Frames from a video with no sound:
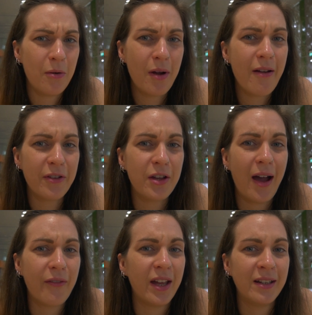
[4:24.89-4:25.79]
wherever you
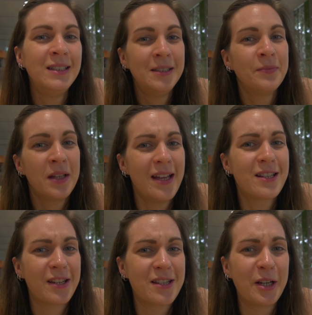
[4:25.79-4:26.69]
have it,
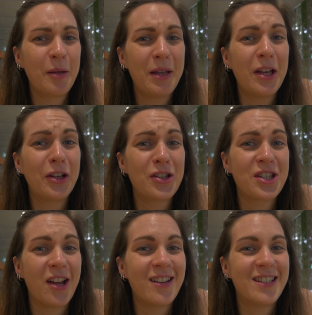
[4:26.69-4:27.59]
it's going to be a good
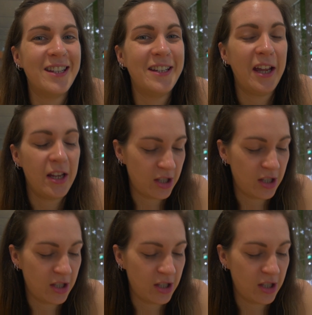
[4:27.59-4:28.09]
start to the day.